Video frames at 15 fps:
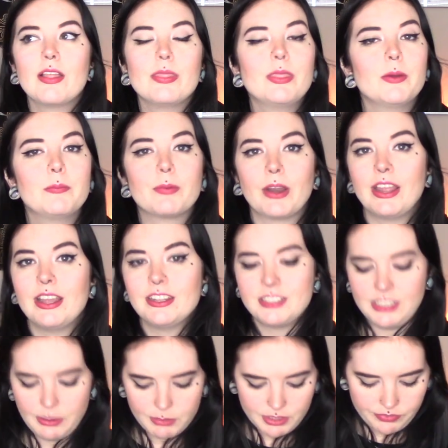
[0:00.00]
The brand
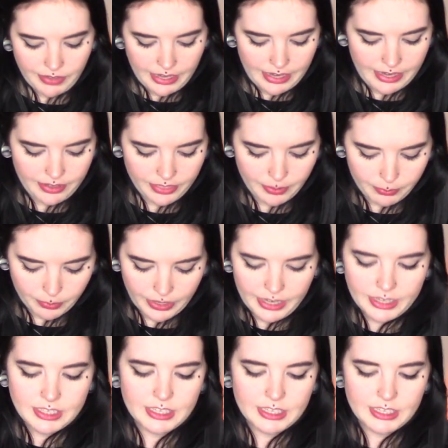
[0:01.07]
seems fine. The brand